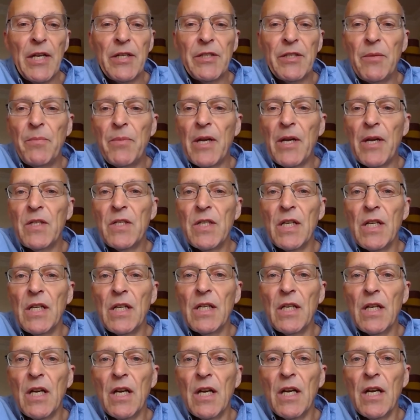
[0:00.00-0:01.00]

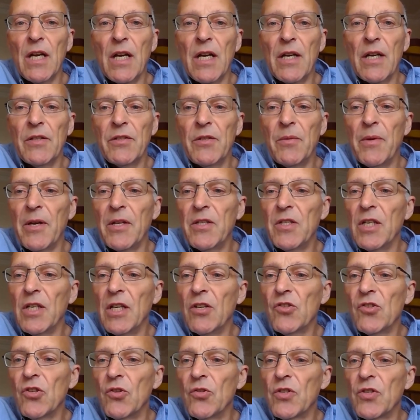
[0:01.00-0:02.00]
debating
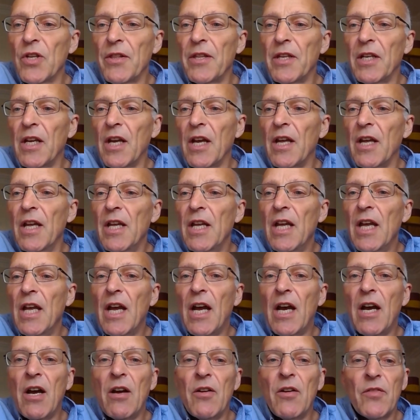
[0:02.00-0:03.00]
issues. I think
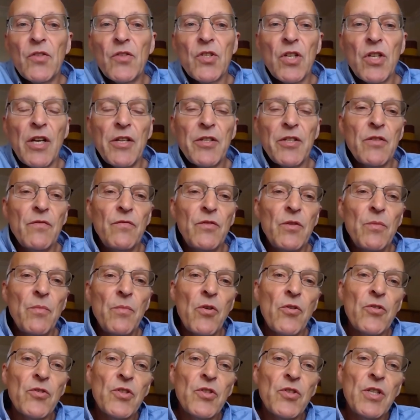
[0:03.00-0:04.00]
our Science of
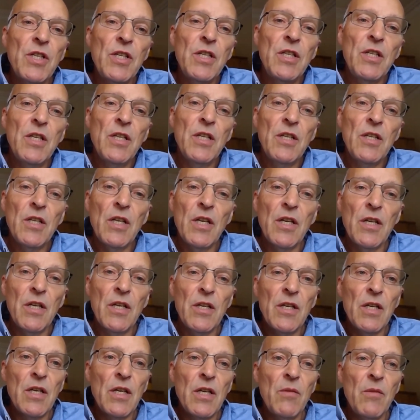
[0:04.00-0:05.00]
Democracy
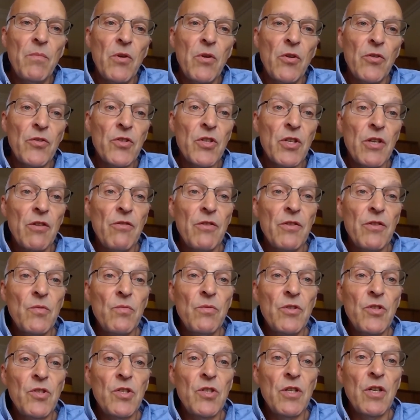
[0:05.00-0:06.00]
blog series,
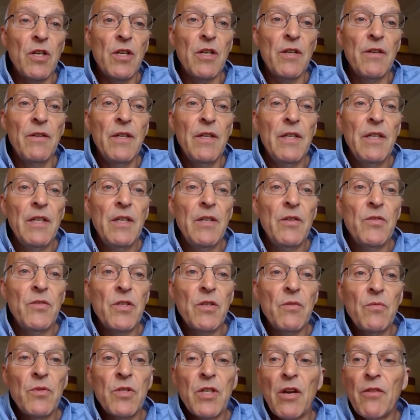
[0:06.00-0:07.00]
which
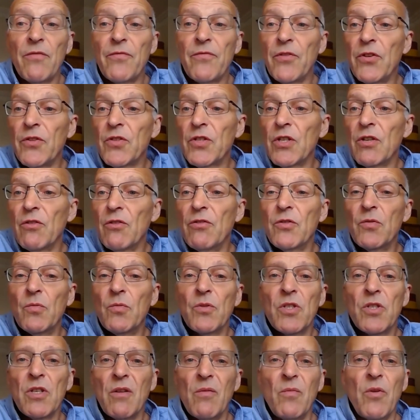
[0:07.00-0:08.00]
was our first series,
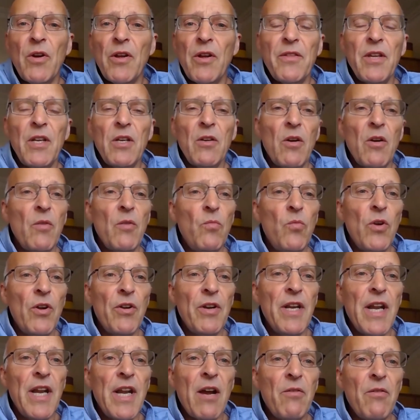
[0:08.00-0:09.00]
where I think we're
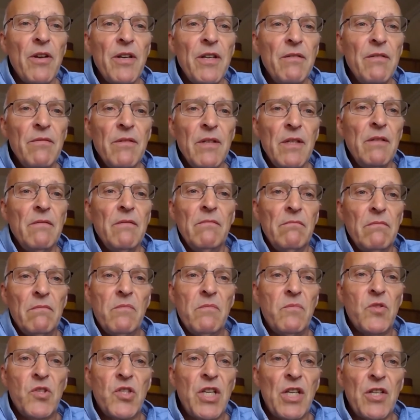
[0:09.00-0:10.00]
now at
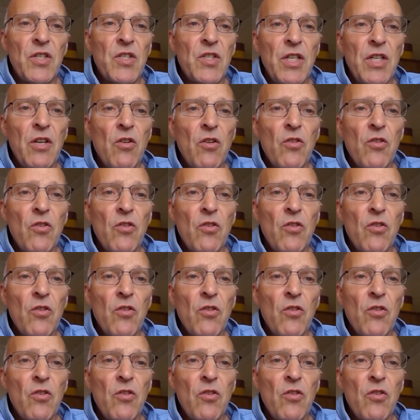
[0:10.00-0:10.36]
60